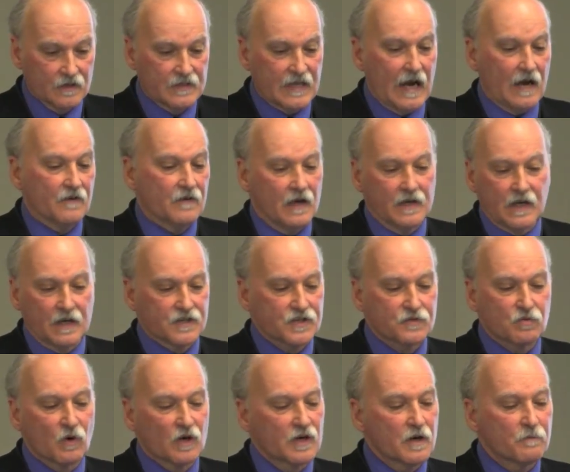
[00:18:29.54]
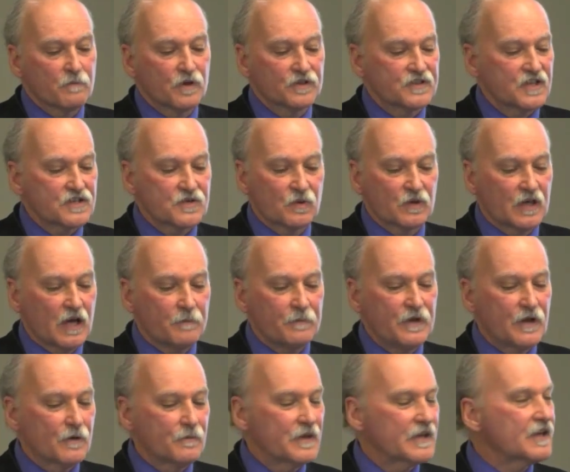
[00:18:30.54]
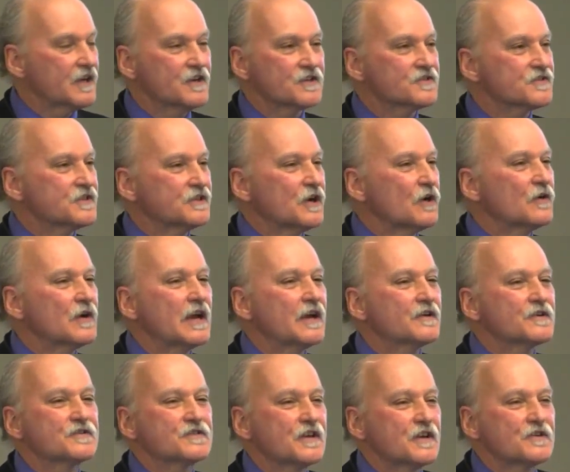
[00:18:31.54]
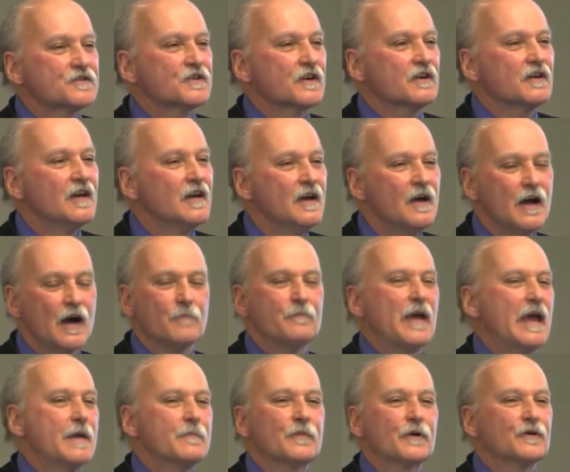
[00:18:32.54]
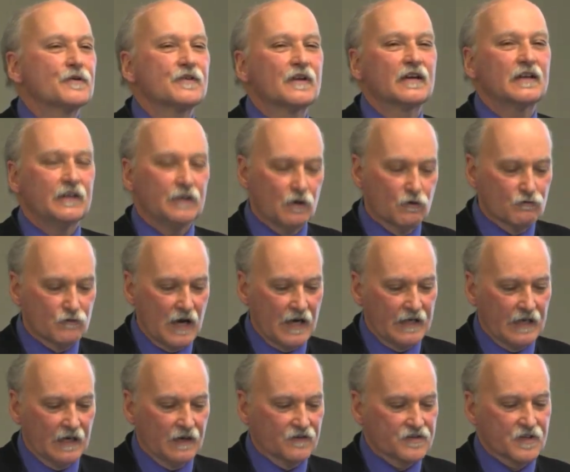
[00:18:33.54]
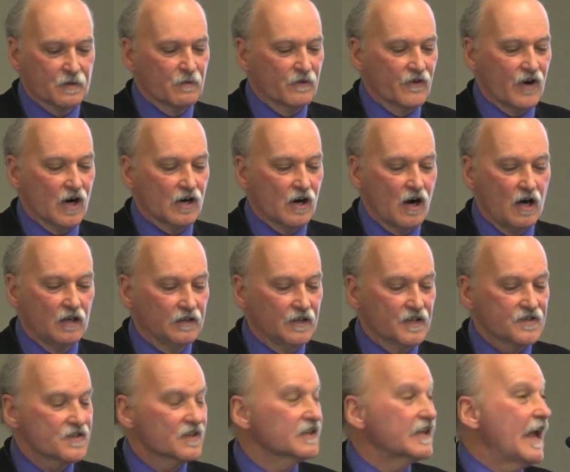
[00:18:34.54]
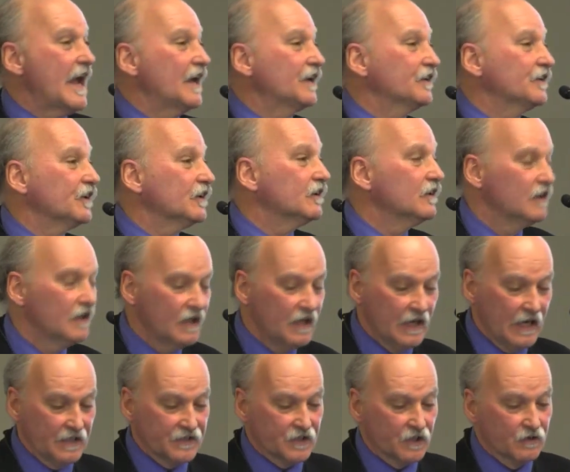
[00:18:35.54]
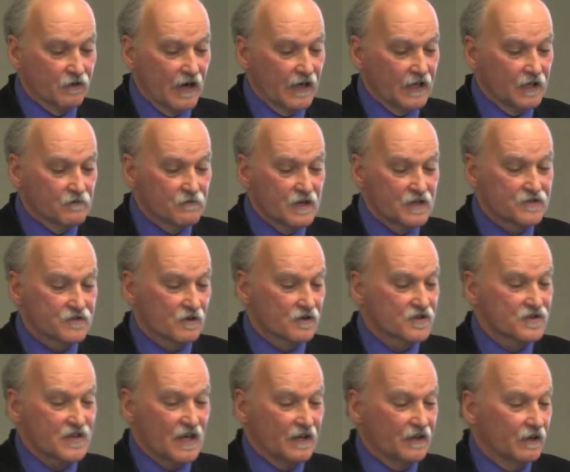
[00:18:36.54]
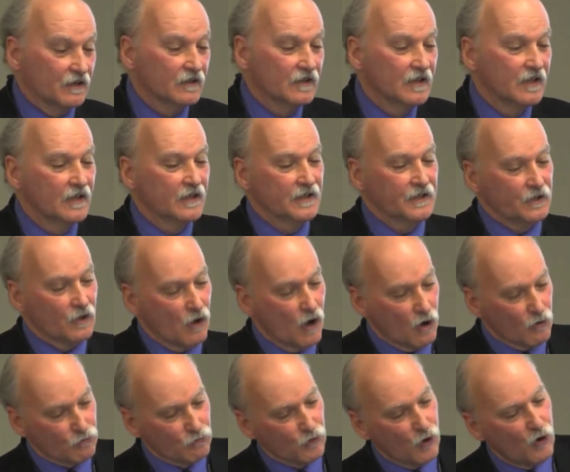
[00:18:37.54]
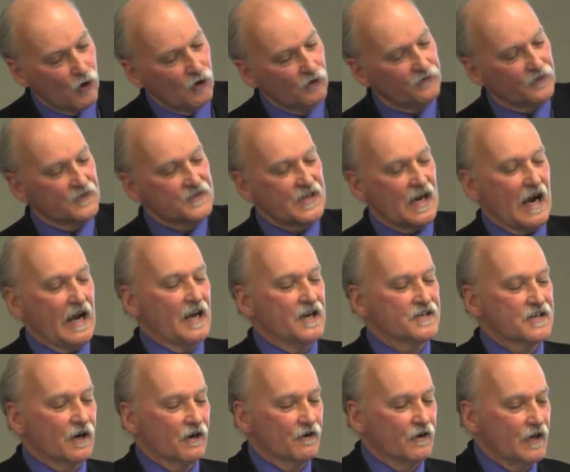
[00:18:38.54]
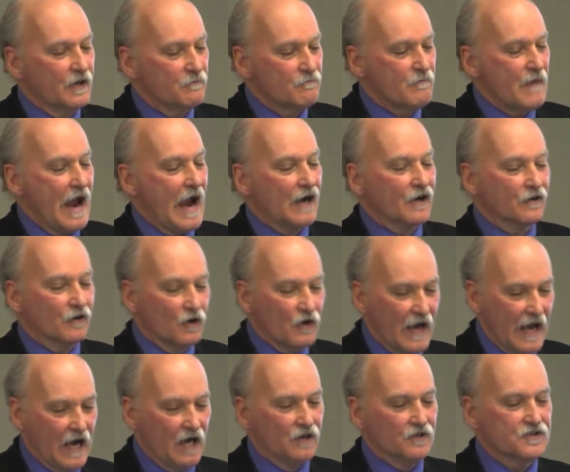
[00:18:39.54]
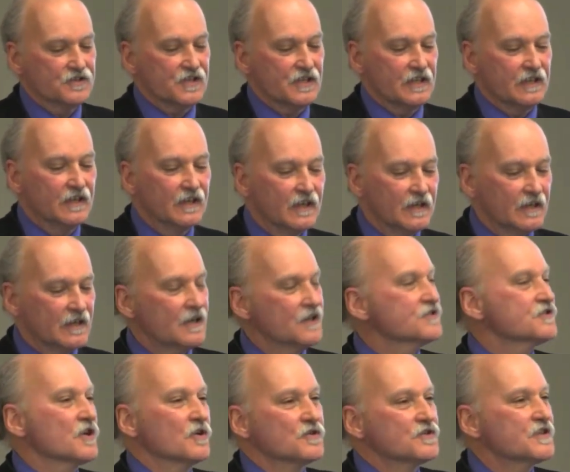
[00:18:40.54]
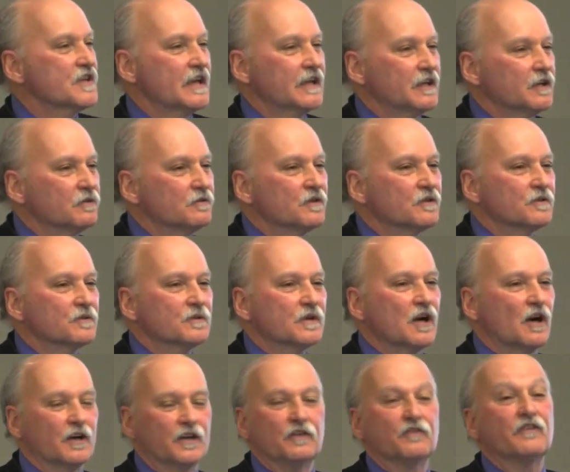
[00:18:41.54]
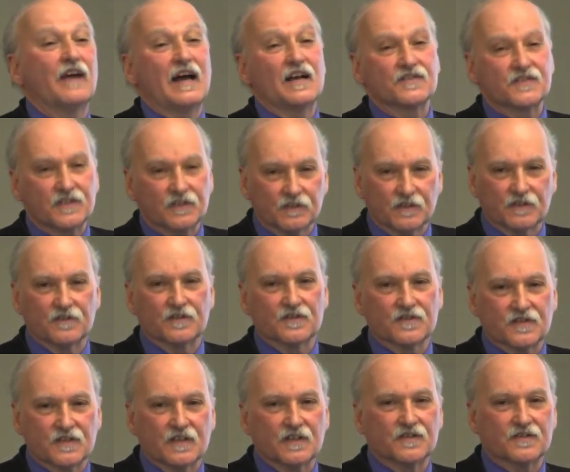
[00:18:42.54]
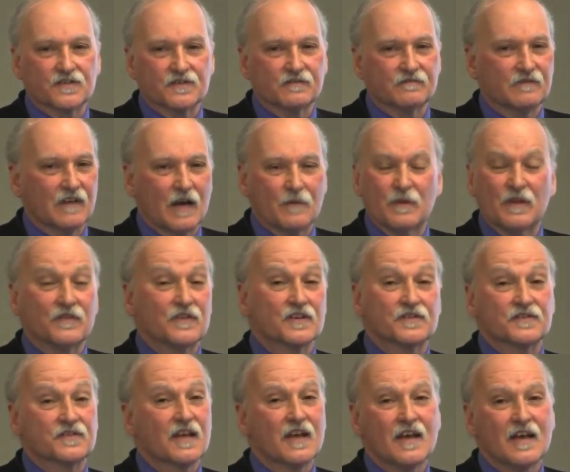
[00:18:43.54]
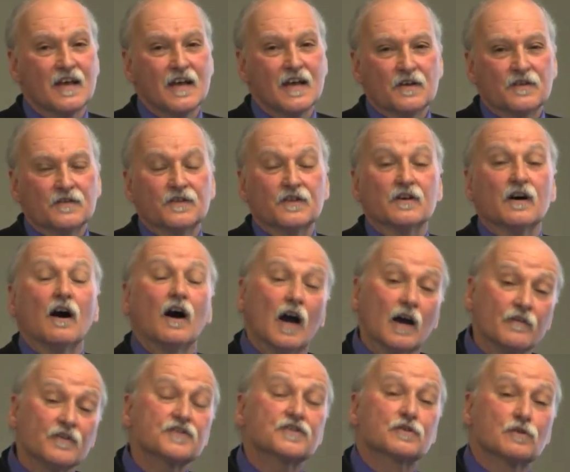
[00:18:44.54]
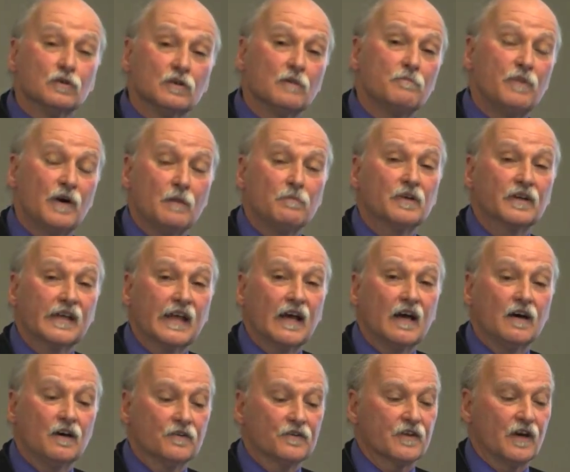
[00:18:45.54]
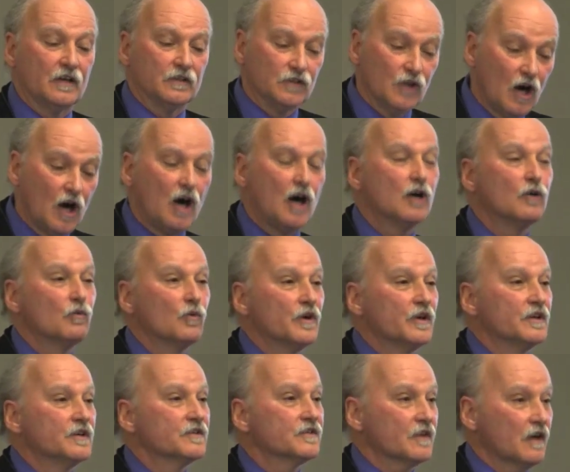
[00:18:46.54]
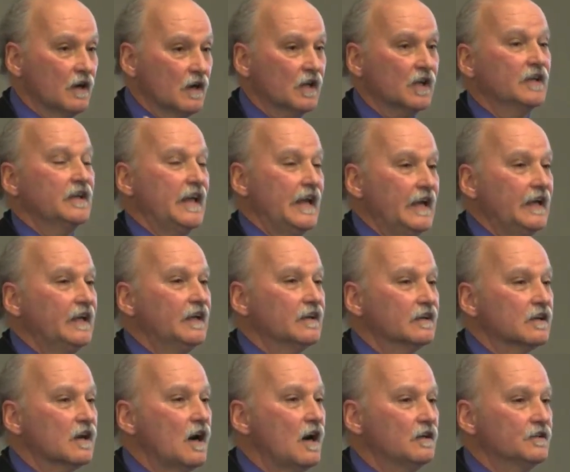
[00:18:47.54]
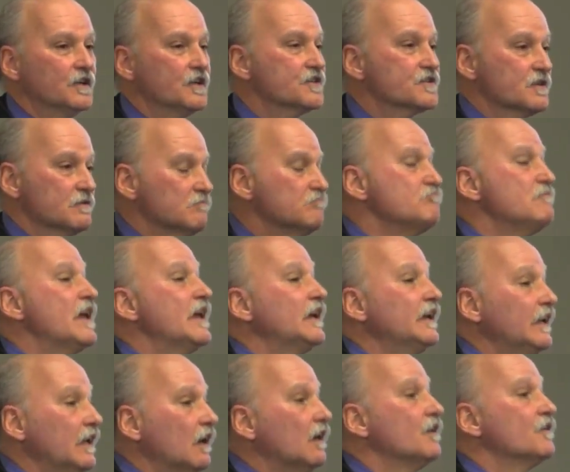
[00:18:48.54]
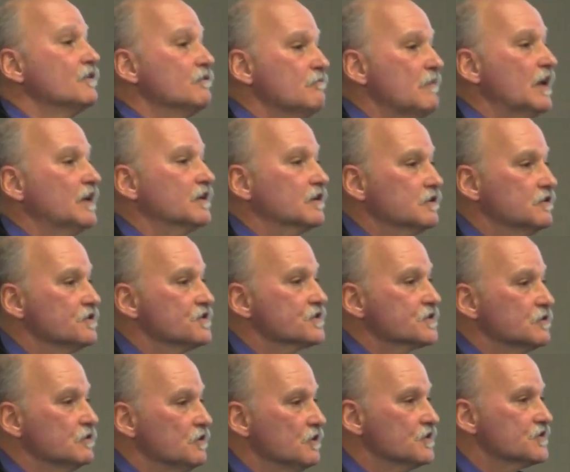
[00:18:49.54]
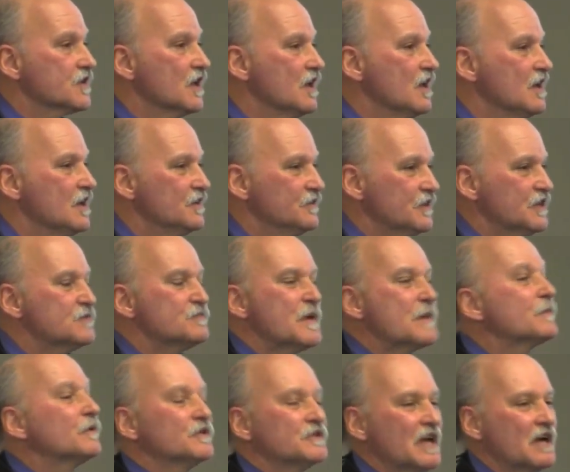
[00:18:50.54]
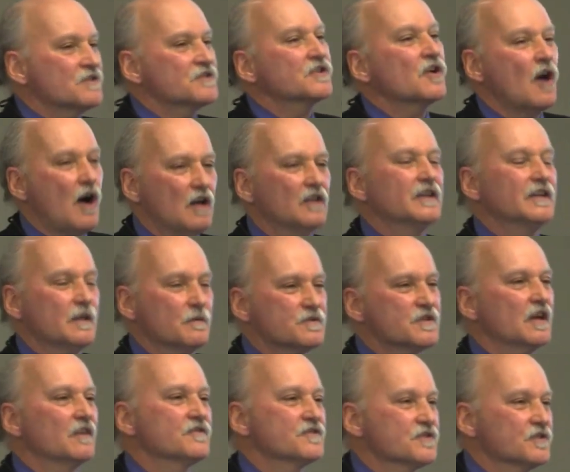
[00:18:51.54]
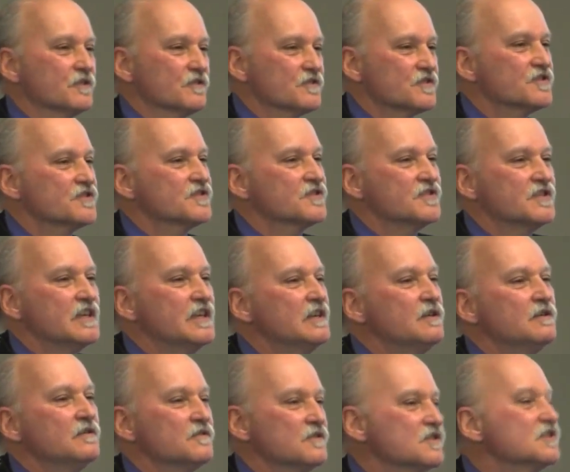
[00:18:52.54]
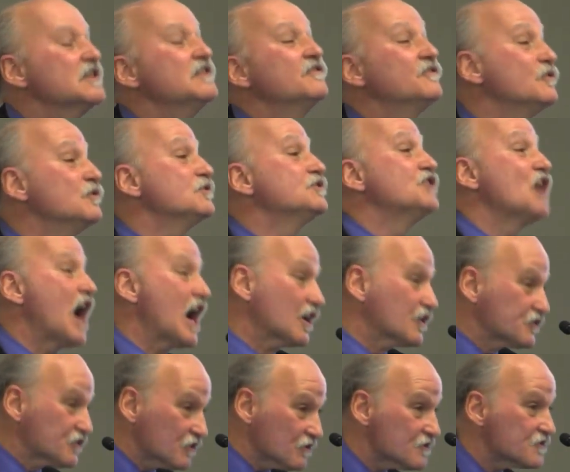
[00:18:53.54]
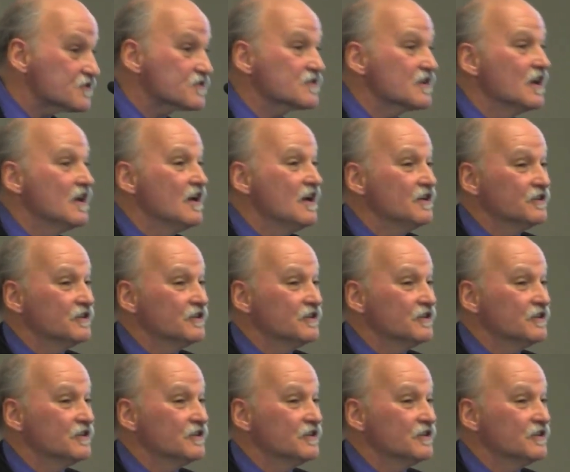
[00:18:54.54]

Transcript: Yeah, and I just wanted to put this one up here because, you know, here's, here's a, a paper that, you know, right out of some of our colleagues in Canada at the Craigie Research Center, you know, a role for dietary macroalgae associated with cardiovascular disease. I mean, this, the Harvard School of Public Health, along with our Canadian colleagues and many other medical schools, these people are now calling themselves sort of sea, seafood doctors.